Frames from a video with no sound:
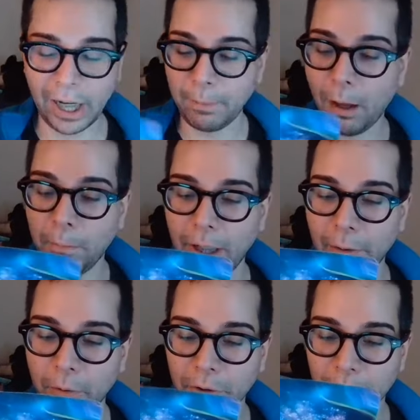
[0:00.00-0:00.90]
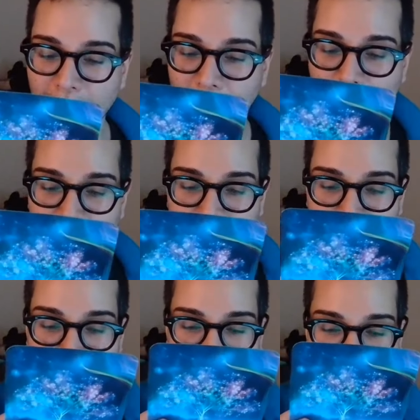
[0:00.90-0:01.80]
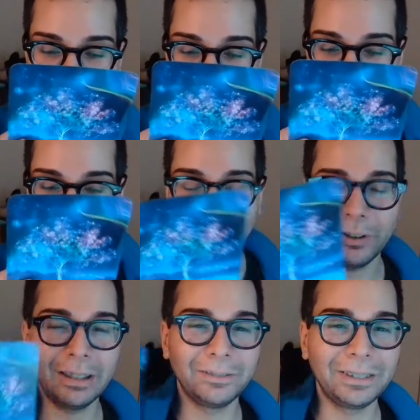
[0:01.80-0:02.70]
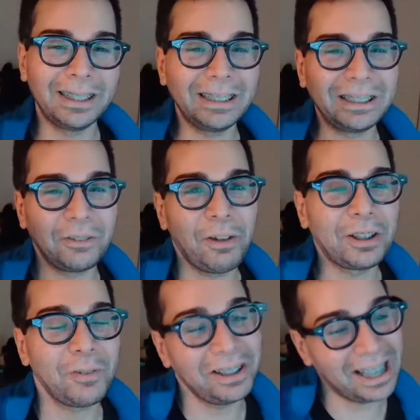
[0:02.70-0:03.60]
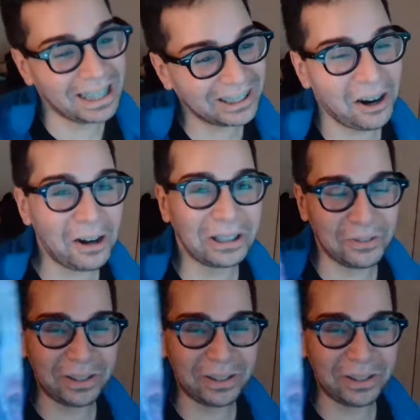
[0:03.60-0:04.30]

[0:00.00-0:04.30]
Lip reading: came out, but I will do this one. This is funny. It's funny that this card is the